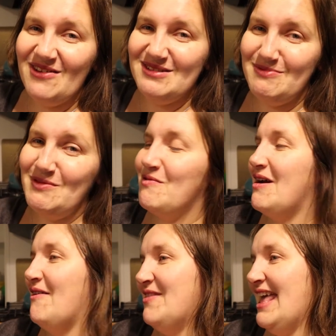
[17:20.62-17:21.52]
oh, it's been a
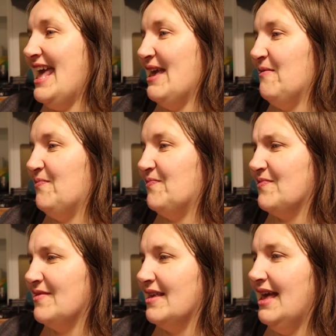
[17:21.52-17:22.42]
rough day.
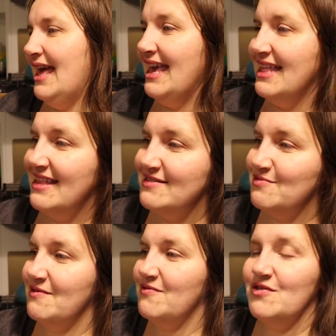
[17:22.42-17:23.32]
Hey,
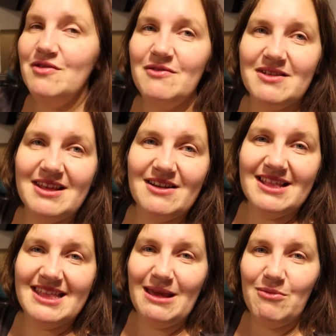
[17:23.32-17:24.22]
there's one for you over there
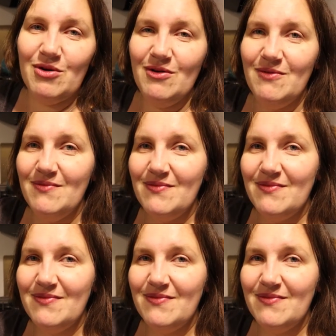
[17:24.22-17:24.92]
on the table. Oh, thank